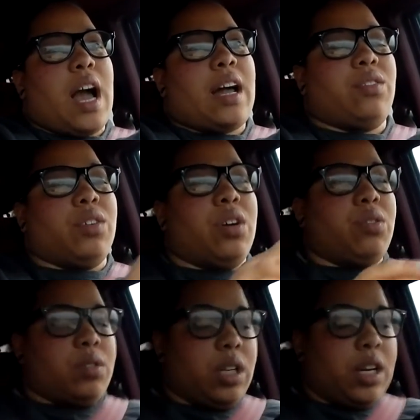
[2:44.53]
I don't
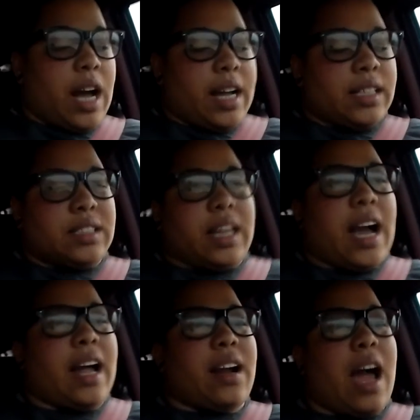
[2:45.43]
know, you guys. Like,
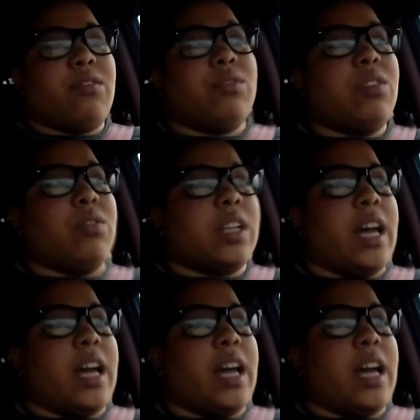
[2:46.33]
I don't know.